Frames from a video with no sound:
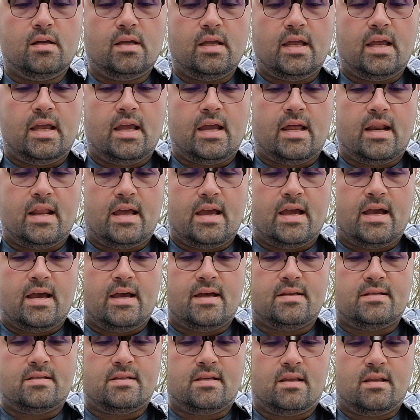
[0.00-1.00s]
And
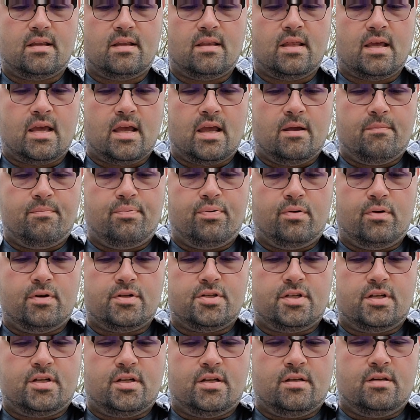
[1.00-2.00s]
as they
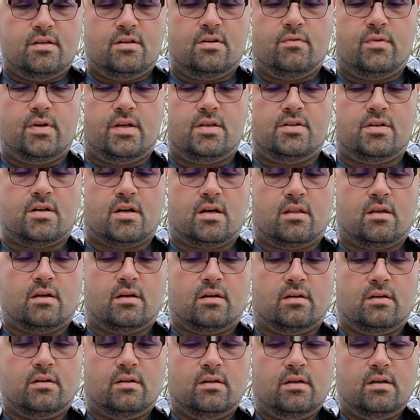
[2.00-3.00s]
push into each
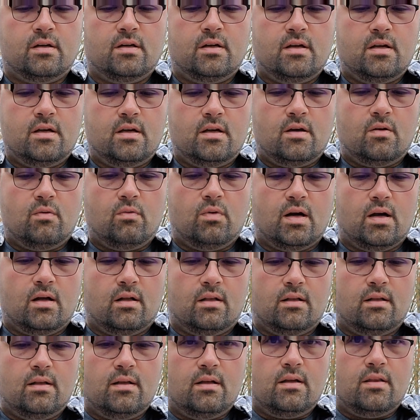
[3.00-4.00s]
other, well,
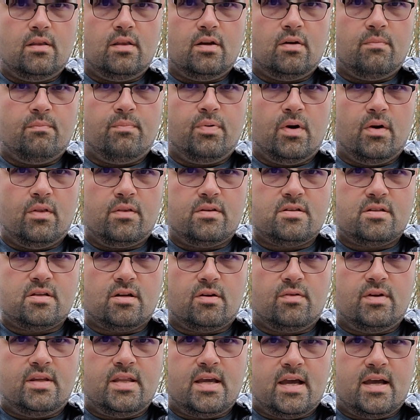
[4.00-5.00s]
they're both
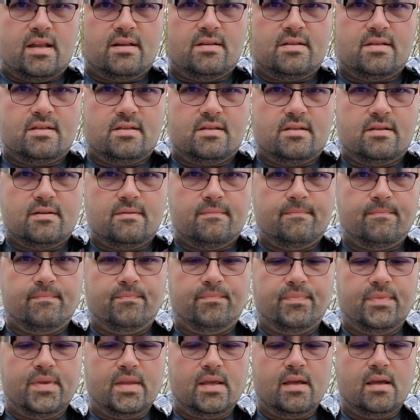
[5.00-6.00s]
so dense
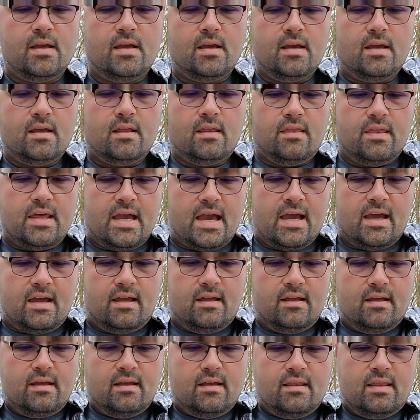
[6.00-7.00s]
that
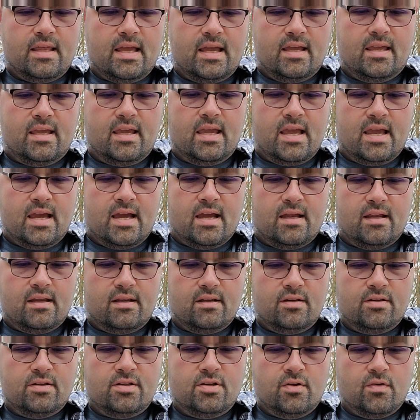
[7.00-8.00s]
they
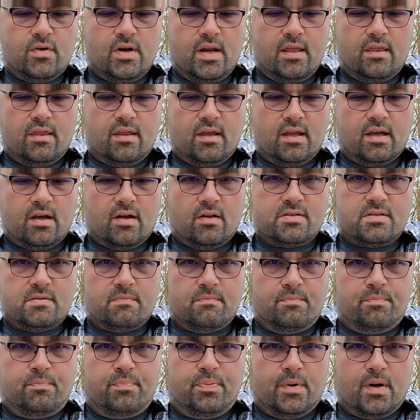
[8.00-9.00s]
can't do anything else
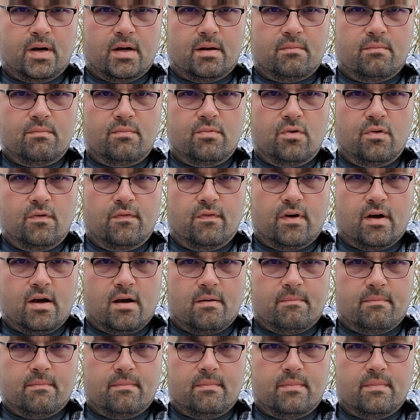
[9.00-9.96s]
but move up.